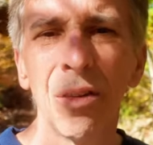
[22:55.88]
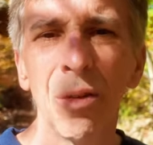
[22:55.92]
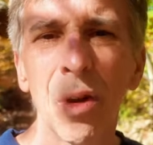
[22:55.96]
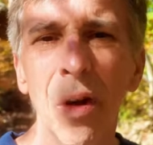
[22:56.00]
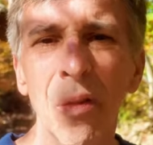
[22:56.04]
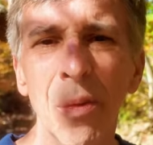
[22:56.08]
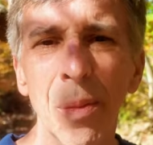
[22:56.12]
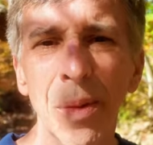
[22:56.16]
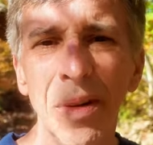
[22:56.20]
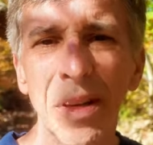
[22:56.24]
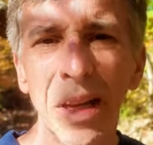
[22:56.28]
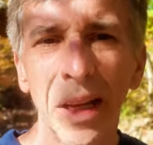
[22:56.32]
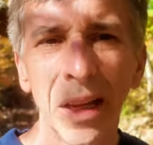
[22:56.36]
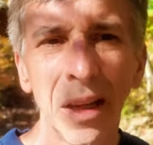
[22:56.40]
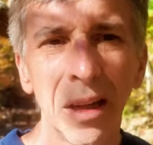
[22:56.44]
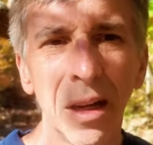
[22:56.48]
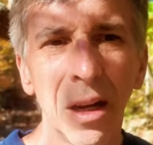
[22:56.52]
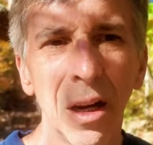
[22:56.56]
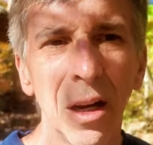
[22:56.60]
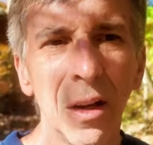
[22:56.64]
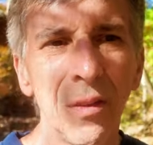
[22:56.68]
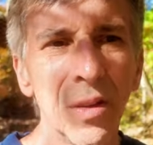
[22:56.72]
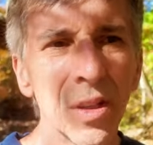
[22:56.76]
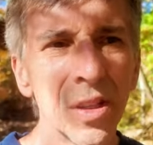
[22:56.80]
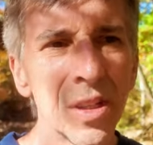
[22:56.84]
you haven't been taking
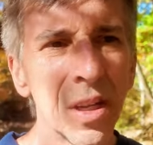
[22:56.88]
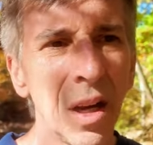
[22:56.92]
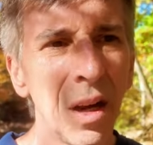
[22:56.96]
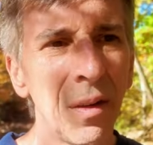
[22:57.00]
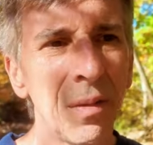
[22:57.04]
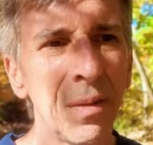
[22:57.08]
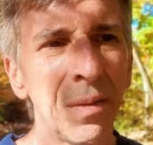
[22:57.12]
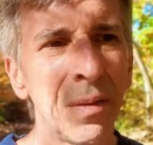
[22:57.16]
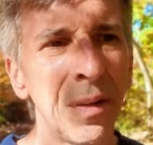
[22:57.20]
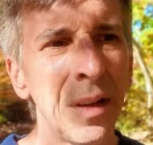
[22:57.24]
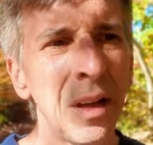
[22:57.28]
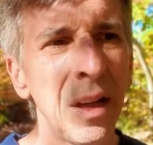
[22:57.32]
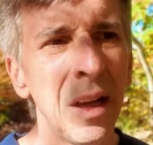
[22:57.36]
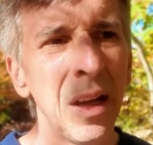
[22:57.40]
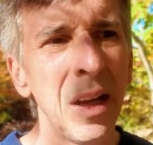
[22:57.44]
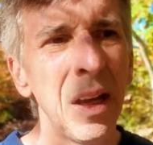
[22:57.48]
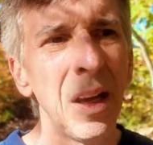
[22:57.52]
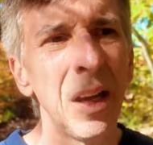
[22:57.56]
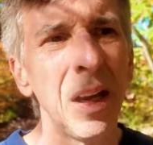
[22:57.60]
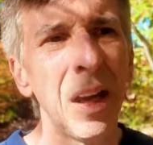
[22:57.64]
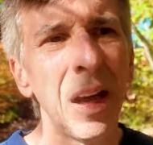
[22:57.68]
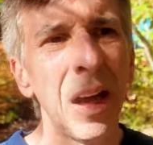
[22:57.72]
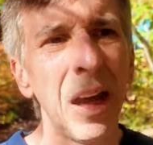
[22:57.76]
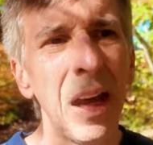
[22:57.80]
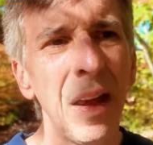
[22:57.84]
care of yourself.
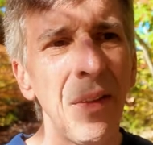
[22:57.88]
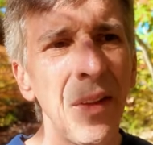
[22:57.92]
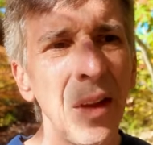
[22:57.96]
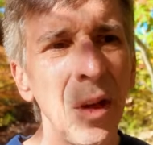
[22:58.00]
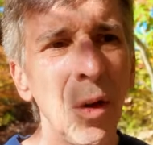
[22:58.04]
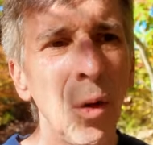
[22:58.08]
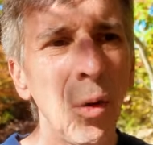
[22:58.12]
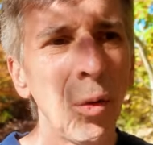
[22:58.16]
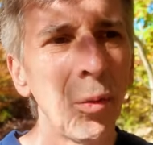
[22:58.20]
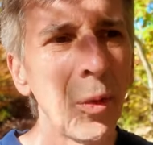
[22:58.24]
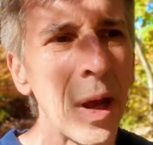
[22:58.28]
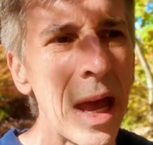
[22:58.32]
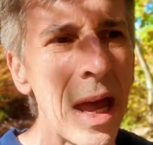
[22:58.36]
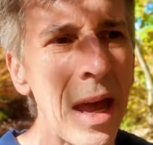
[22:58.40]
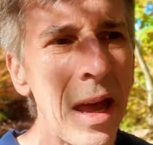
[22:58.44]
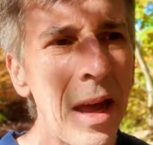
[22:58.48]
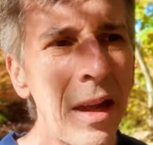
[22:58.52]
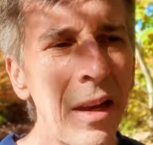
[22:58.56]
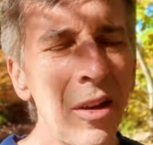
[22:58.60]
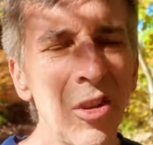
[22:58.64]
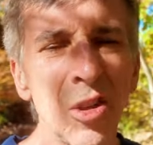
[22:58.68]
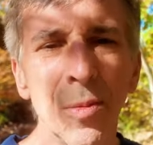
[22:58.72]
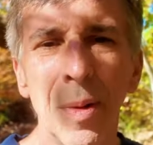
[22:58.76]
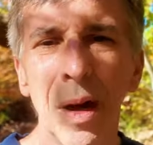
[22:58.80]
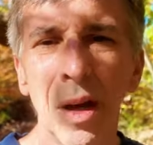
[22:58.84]
And the old
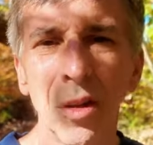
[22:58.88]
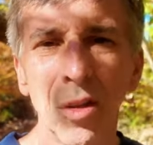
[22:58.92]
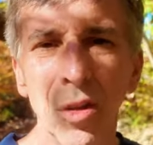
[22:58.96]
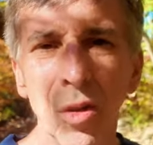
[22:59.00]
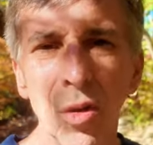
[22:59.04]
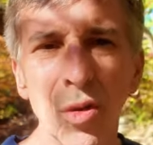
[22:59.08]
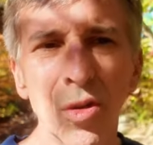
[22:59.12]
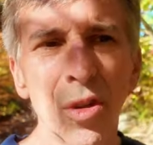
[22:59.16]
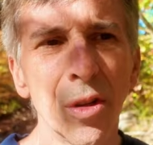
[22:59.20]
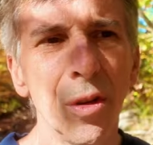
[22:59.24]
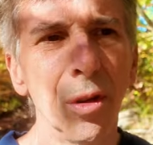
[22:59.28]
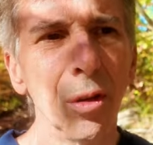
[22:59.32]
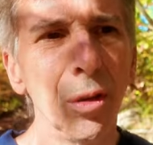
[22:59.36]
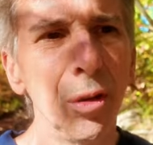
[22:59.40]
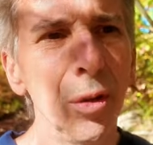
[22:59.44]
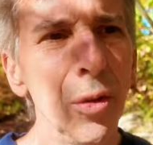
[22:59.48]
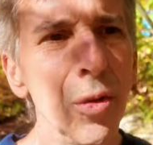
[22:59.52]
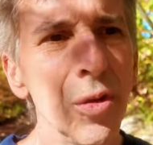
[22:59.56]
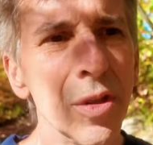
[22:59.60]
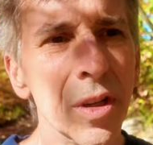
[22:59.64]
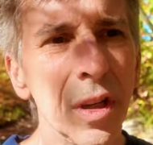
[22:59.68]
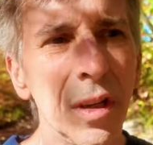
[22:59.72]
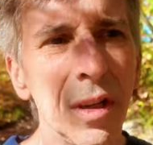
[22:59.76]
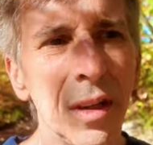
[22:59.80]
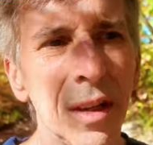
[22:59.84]
adage about use it or
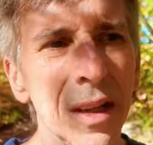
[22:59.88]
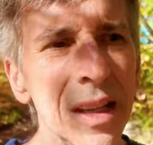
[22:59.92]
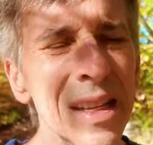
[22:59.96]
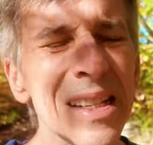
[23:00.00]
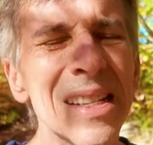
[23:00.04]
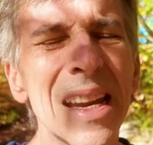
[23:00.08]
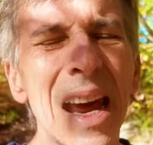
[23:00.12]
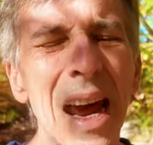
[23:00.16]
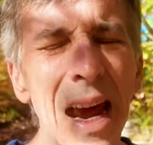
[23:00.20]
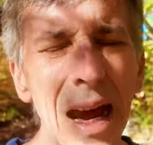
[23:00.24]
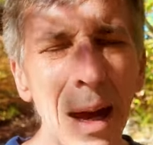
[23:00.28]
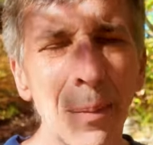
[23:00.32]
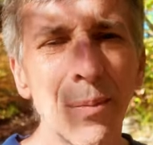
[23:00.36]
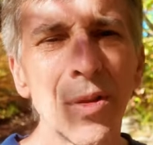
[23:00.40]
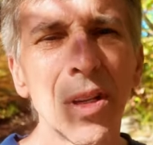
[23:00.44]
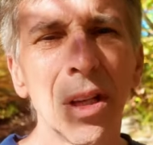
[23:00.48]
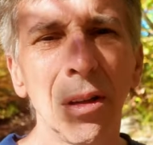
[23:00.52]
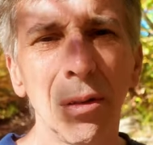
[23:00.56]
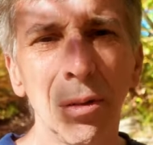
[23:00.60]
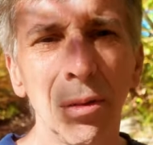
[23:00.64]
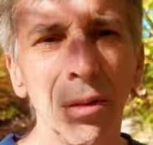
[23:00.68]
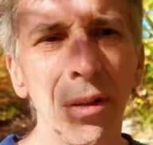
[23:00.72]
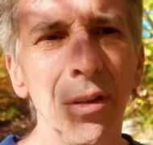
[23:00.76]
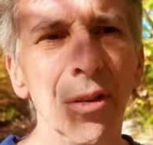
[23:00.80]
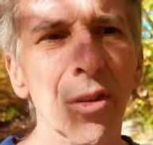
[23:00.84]
lose it is
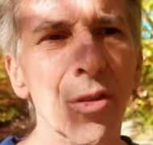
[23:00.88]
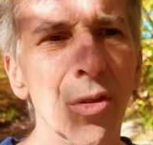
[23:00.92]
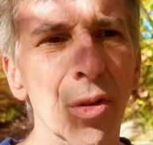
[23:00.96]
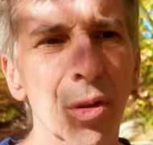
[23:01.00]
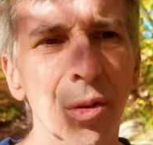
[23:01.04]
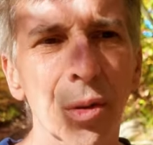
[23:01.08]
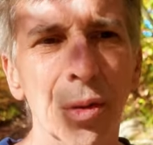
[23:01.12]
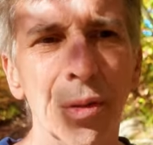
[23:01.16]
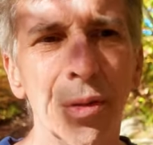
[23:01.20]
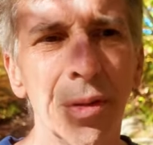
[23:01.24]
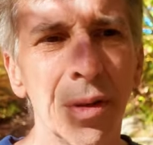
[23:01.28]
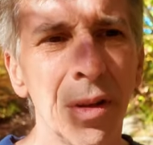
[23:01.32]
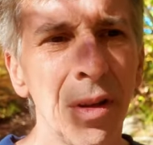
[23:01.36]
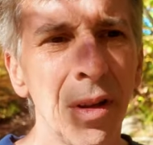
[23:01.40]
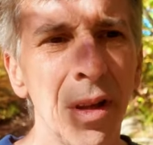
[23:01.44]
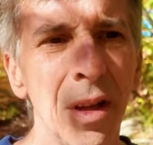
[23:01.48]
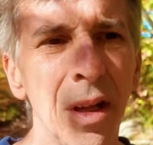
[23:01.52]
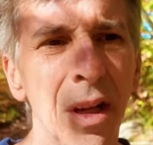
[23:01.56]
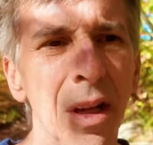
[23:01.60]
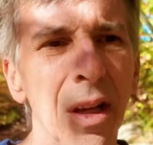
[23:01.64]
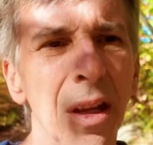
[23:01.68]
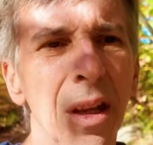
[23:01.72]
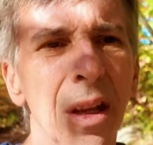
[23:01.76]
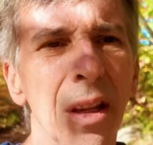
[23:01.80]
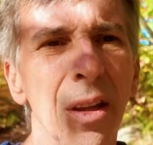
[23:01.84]
absolutely the truth.
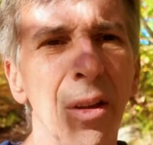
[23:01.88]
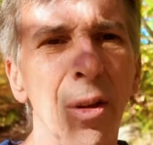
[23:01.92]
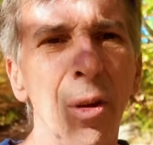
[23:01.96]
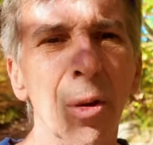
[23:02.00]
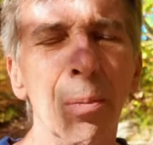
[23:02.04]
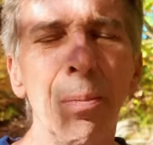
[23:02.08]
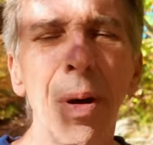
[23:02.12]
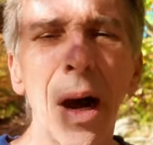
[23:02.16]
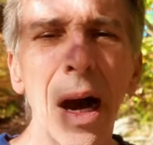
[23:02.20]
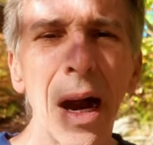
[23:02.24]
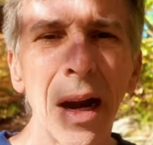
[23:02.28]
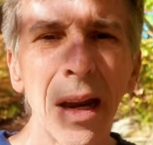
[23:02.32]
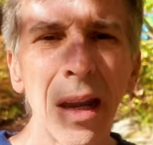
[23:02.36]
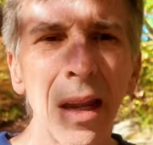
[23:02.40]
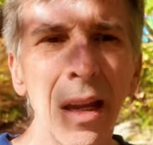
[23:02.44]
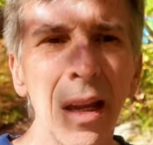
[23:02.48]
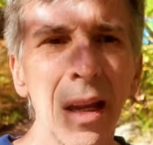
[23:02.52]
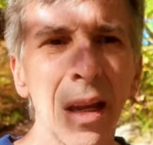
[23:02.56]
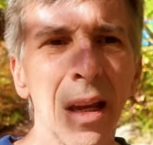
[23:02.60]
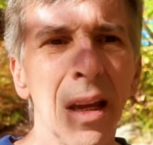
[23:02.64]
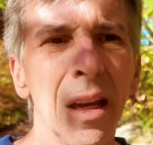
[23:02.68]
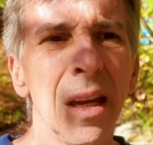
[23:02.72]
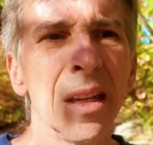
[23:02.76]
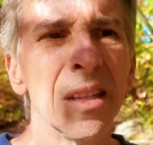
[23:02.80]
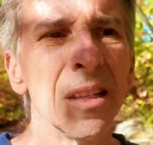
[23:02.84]
Your
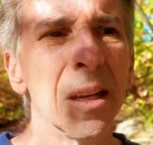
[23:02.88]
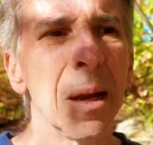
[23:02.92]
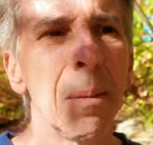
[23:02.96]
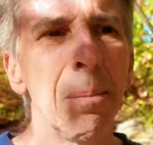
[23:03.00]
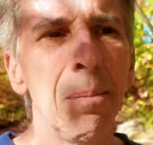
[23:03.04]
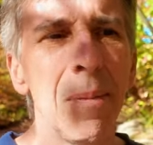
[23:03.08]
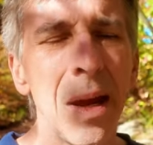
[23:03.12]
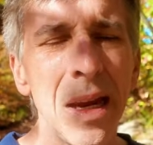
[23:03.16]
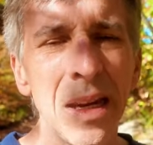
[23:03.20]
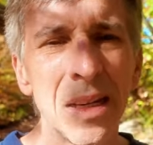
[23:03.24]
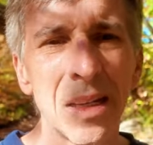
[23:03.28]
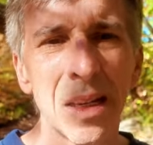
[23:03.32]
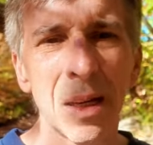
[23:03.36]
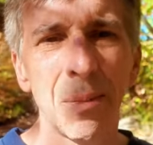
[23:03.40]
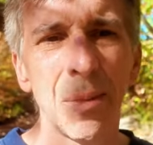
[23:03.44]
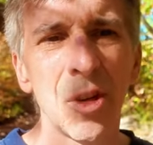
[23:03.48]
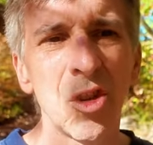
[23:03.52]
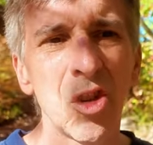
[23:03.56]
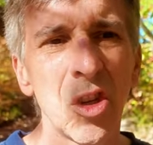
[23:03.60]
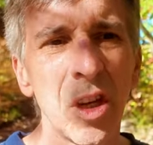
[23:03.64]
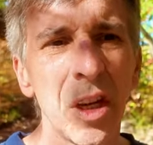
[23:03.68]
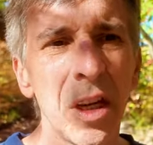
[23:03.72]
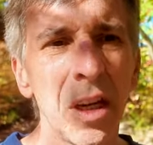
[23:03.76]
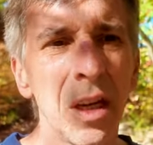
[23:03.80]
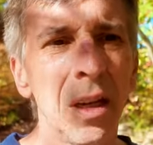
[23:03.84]
body is an amazing
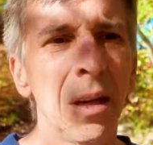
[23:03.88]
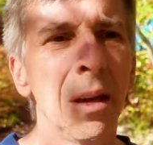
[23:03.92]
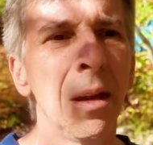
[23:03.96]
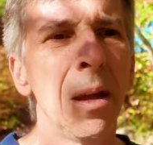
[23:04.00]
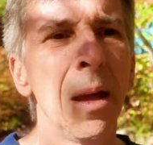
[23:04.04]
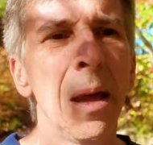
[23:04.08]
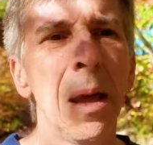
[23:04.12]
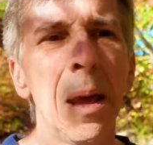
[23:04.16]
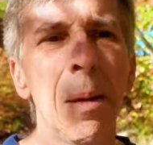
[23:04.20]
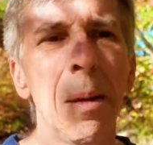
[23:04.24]
machine.